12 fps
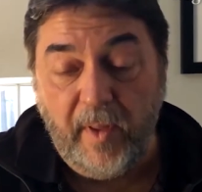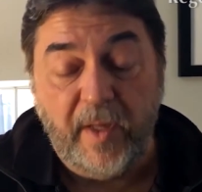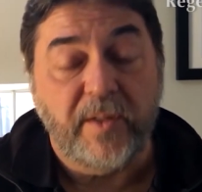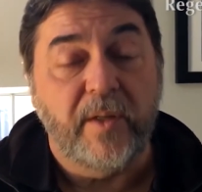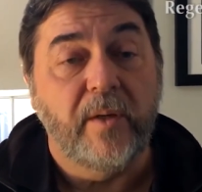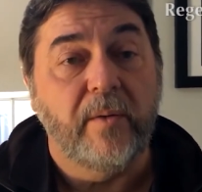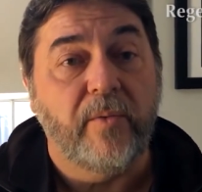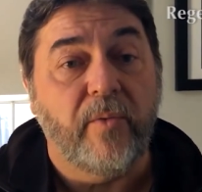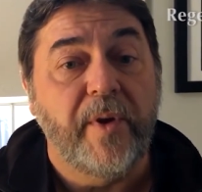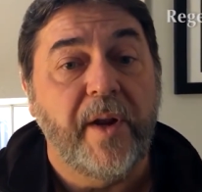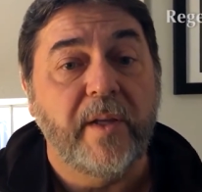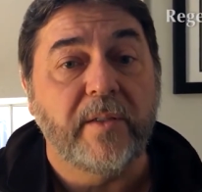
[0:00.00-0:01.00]
Less than
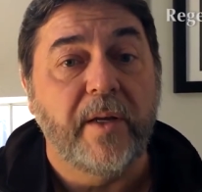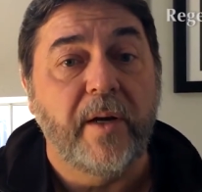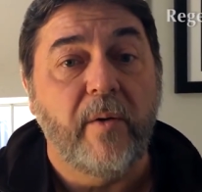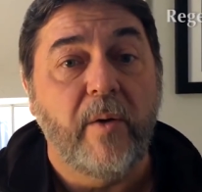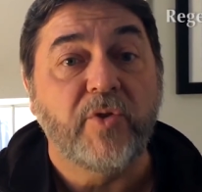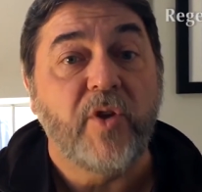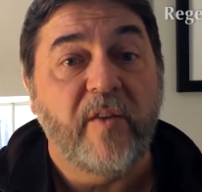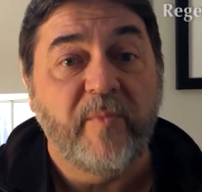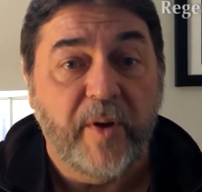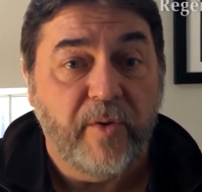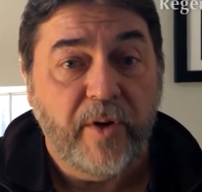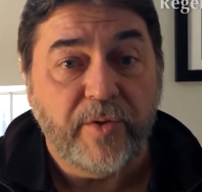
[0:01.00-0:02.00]
3 days later, I was off
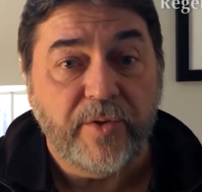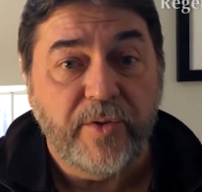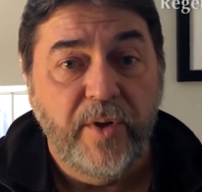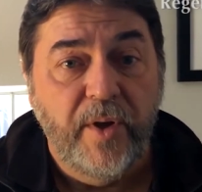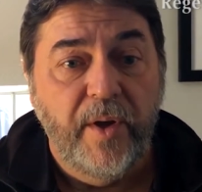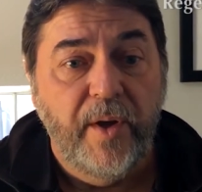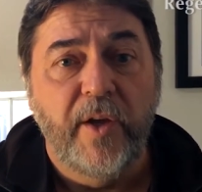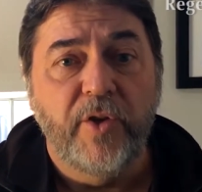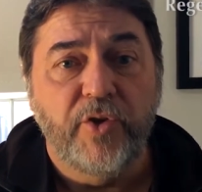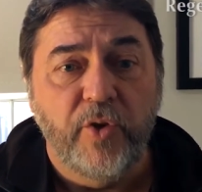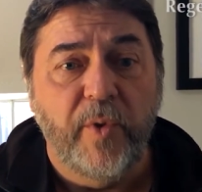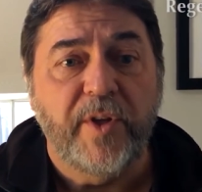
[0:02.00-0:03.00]
my crutches.
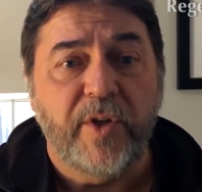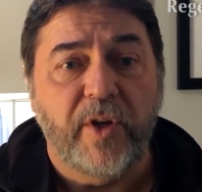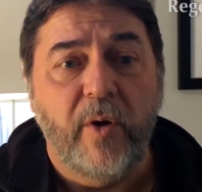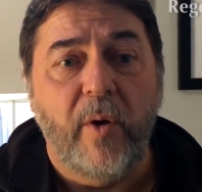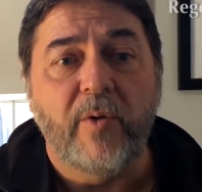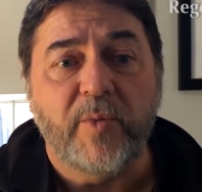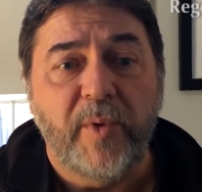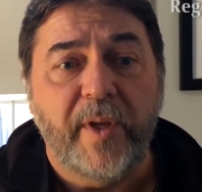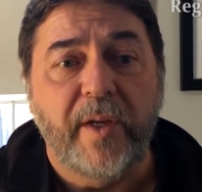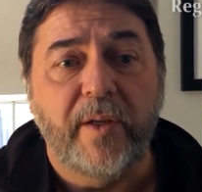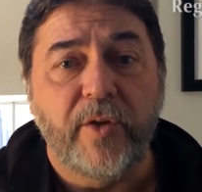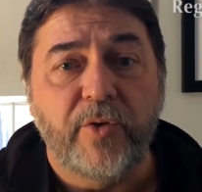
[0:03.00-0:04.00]
2 weeks ago, I was
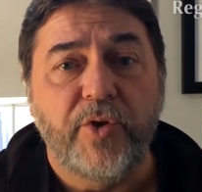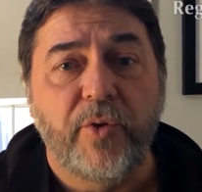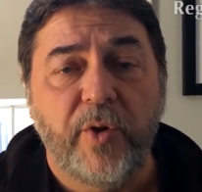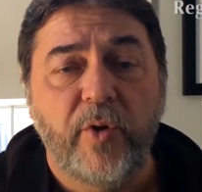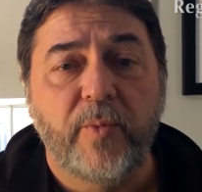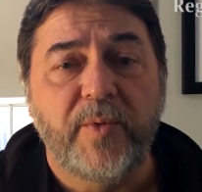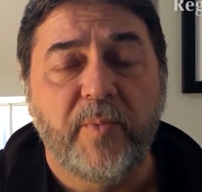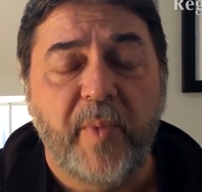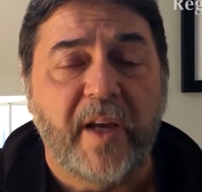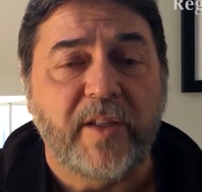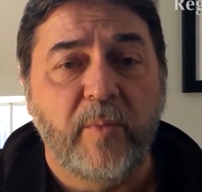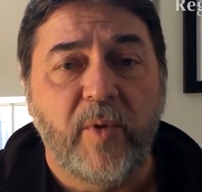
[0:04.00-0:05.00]
playing shooting hoops
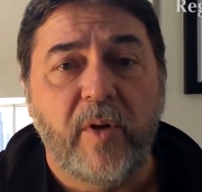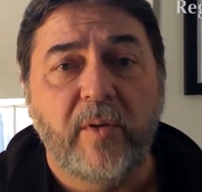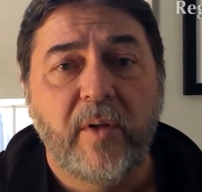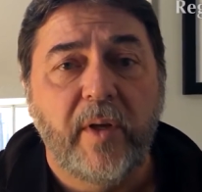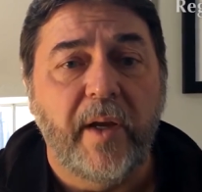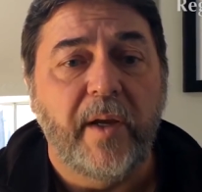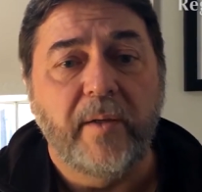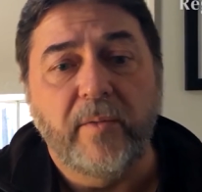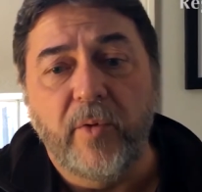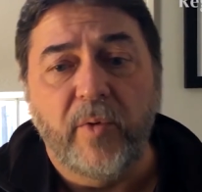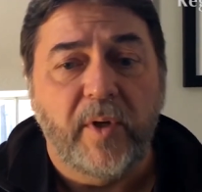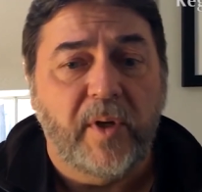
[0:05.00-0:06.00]
basketball and
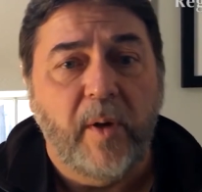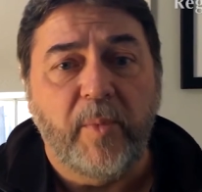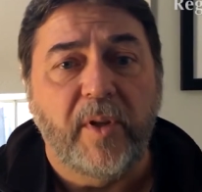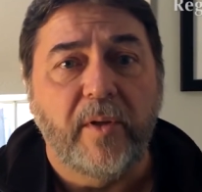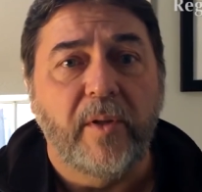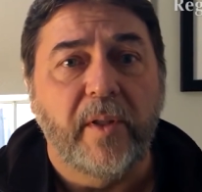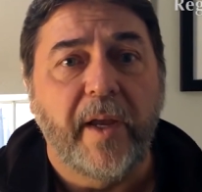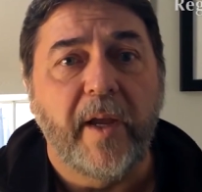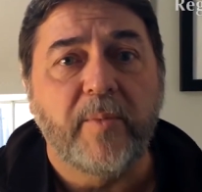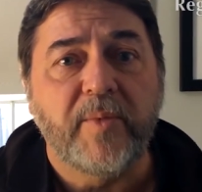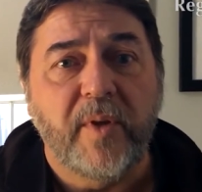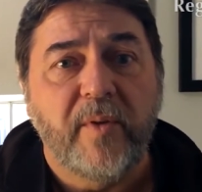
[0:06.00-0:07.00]
doing a couple of little
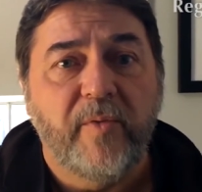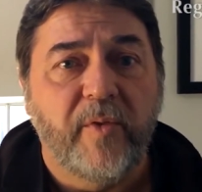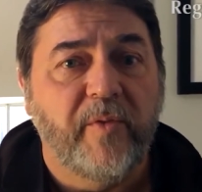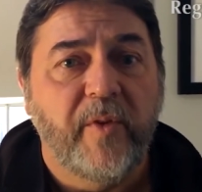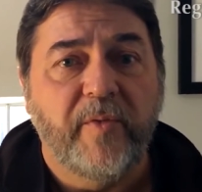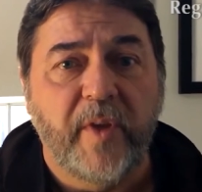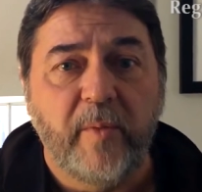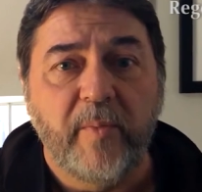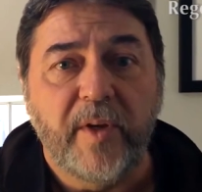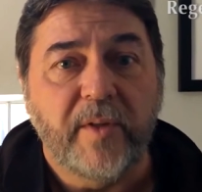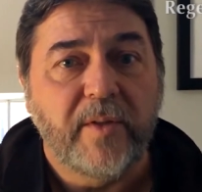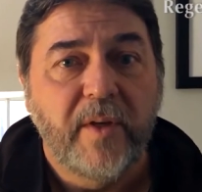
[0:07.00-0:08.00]
layups for 15
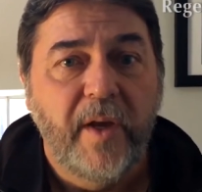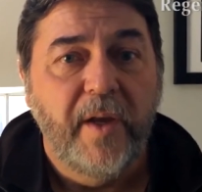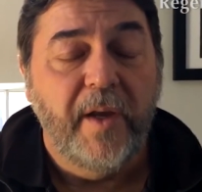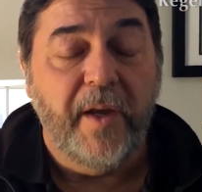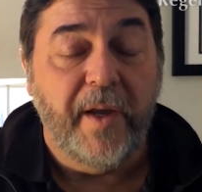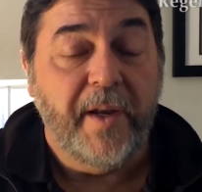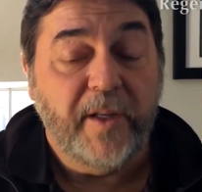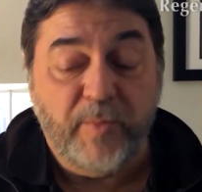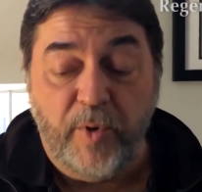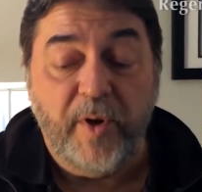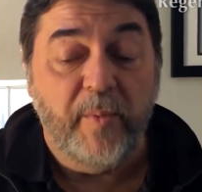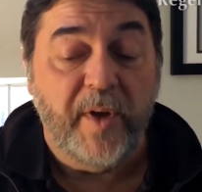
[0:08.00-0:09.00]
minutes, and that's
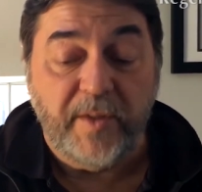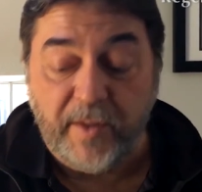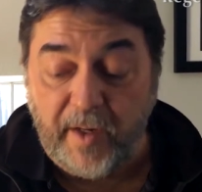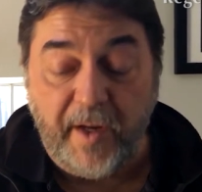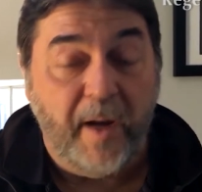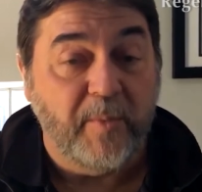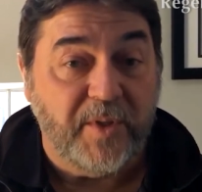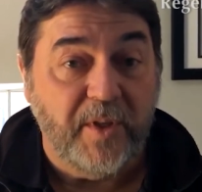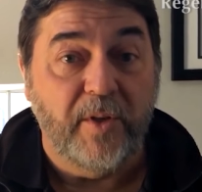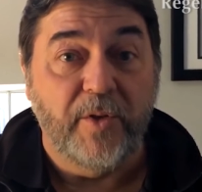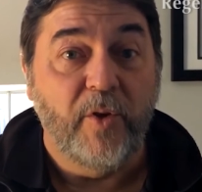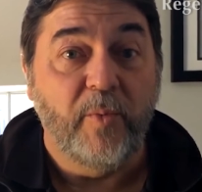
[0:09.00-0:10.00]
pretty amazing, and I'm
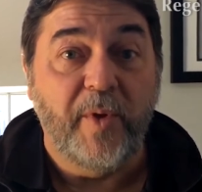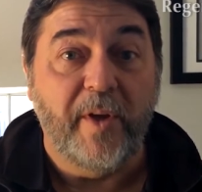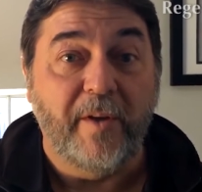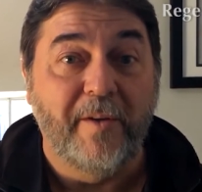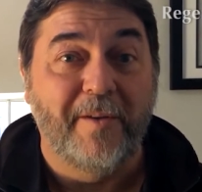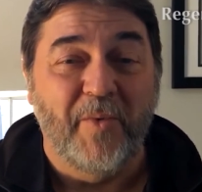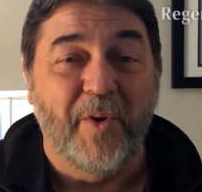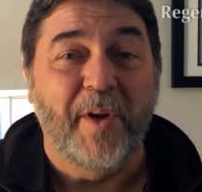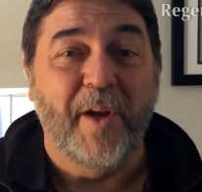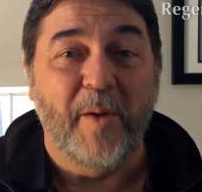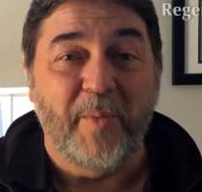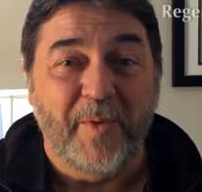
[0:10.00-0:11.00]
still in no pain. I'm very
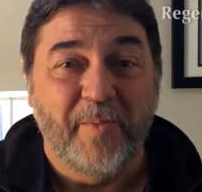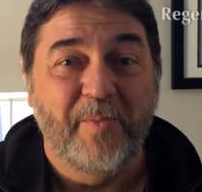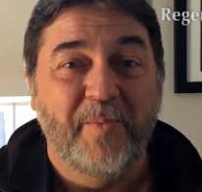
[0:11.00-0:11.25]
happy.